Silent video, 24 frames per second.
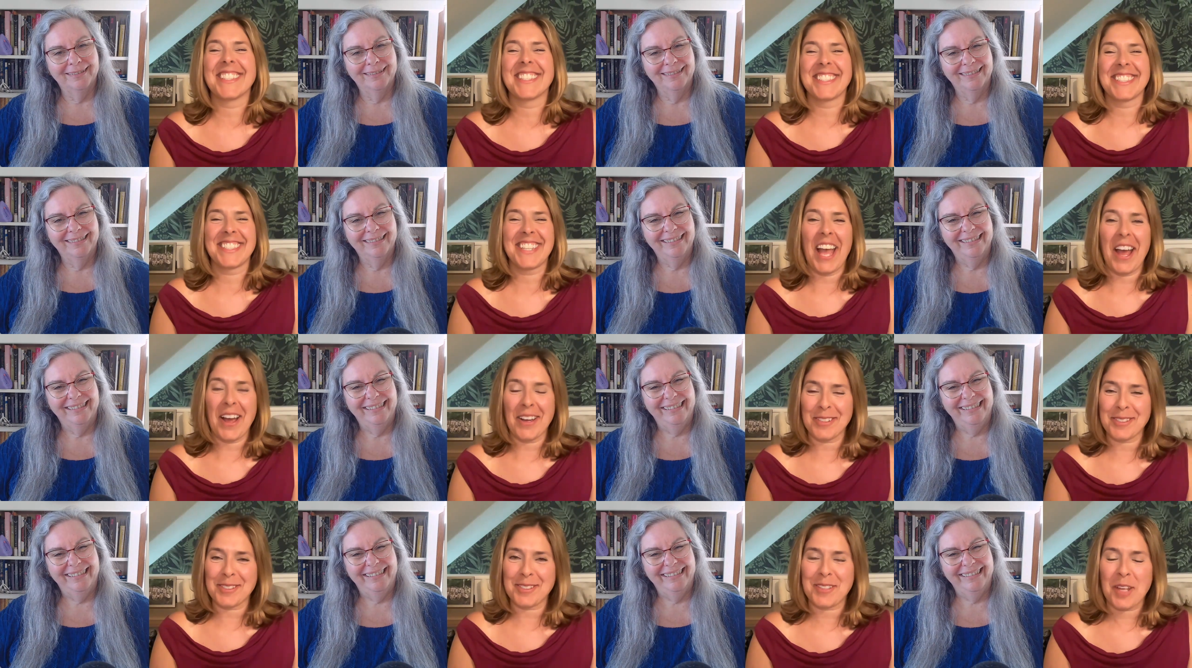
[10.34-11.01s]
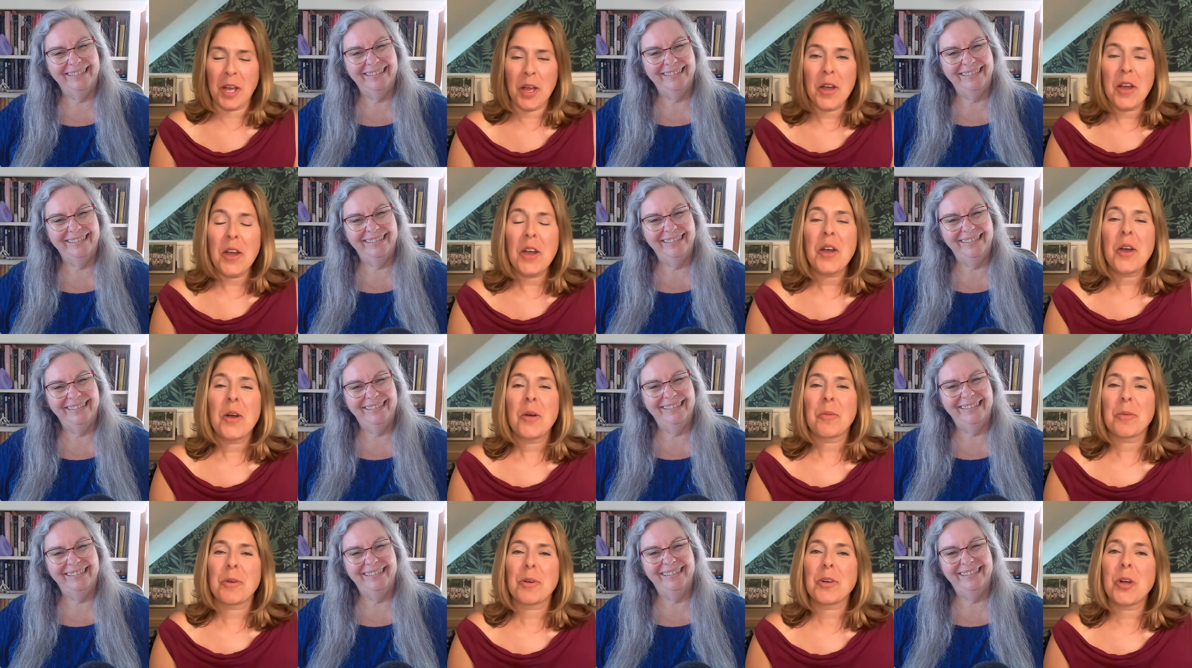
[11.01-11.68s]
Speaker 1: yes,
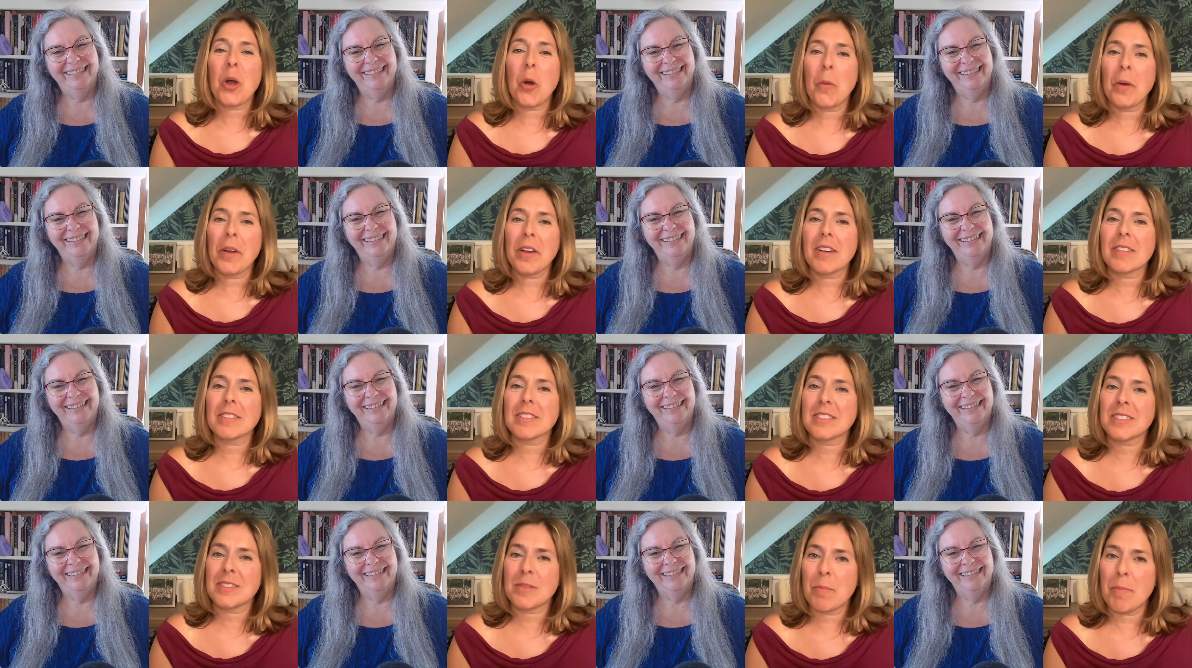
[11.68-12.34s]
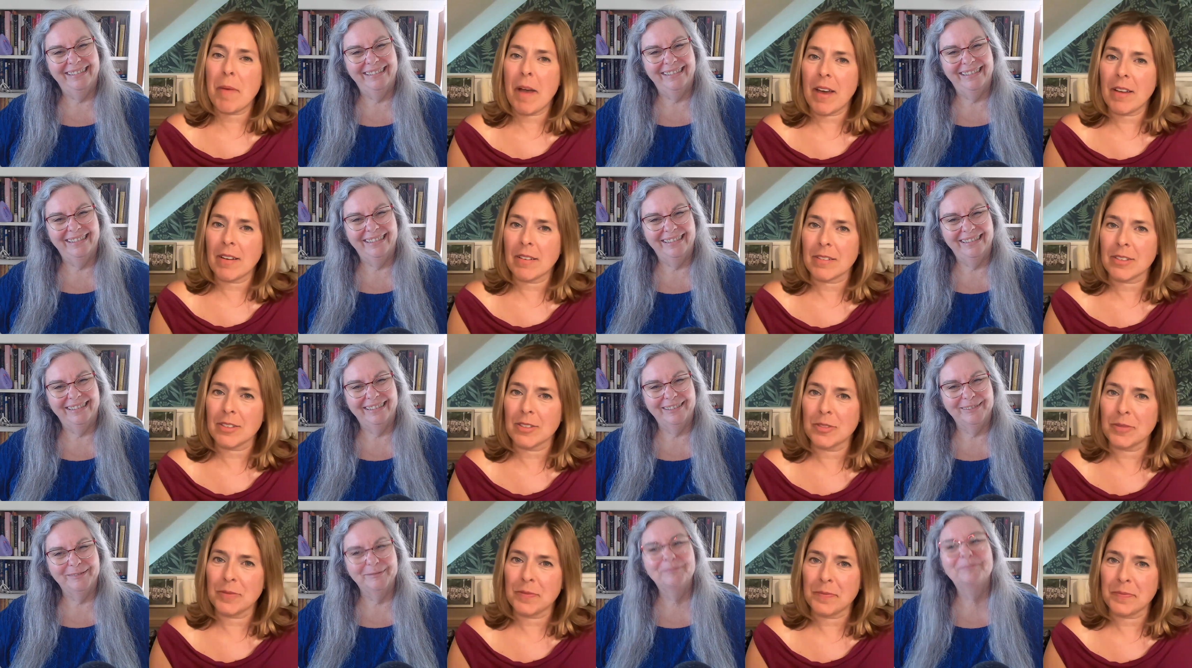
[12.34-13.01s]
we're going on
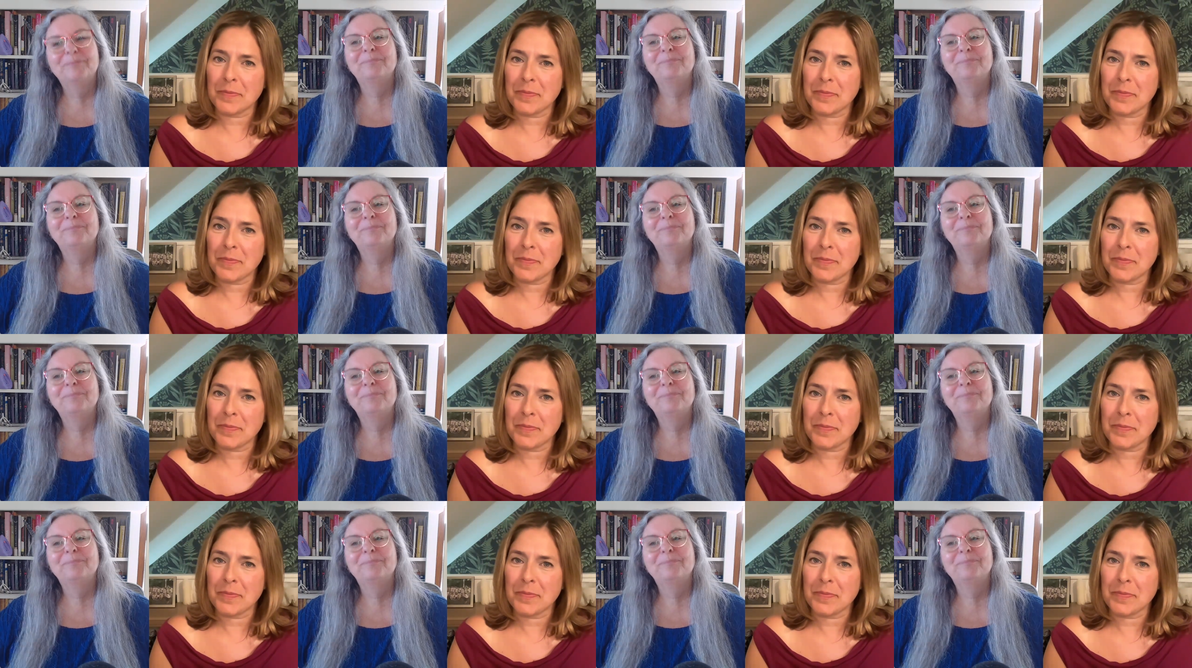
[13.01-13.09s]
sabbatical.